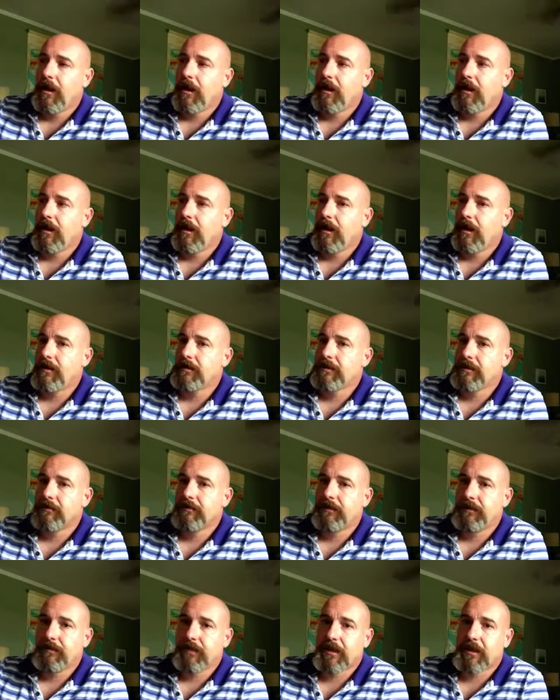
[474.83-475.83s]
uh,
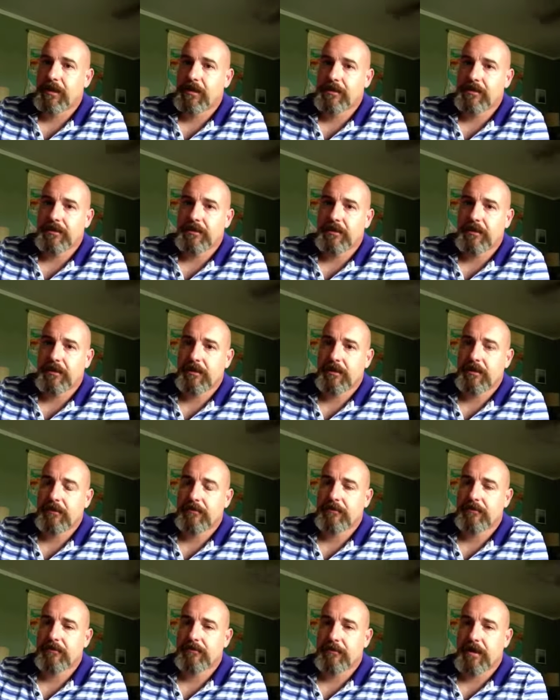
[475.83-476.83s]
simply because uh,
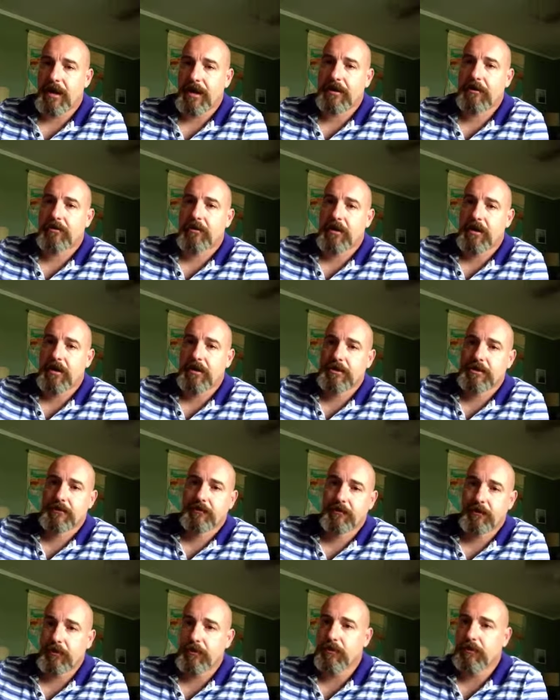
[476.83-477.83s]
my grades
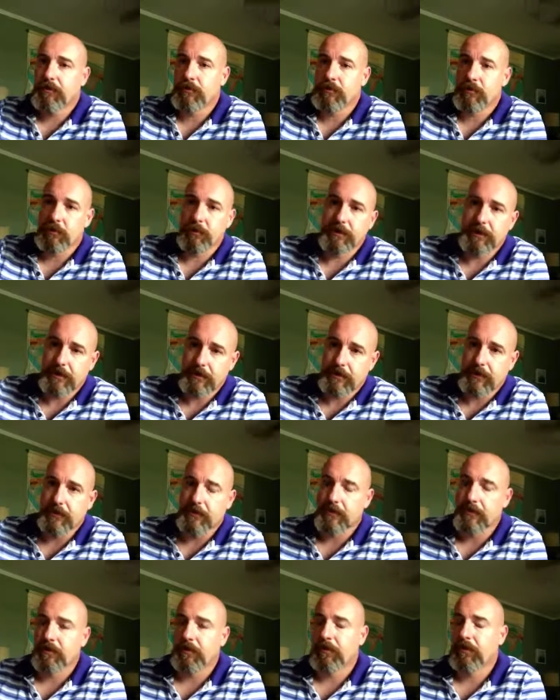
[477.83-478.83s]
for you will be
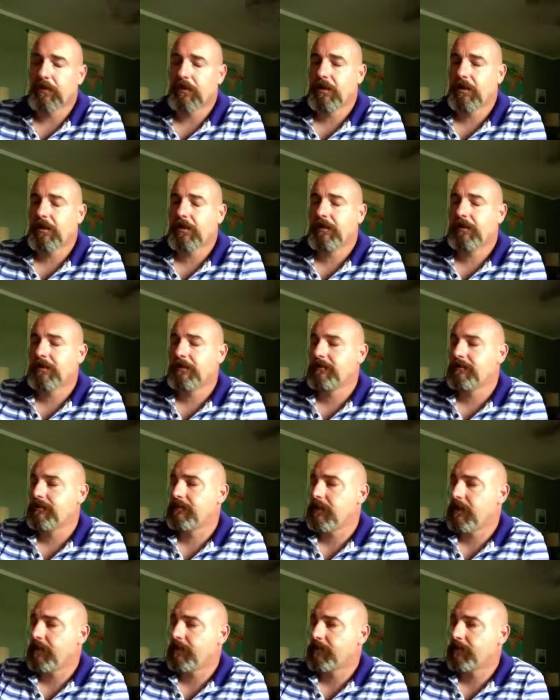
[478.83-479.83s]
due um, uh,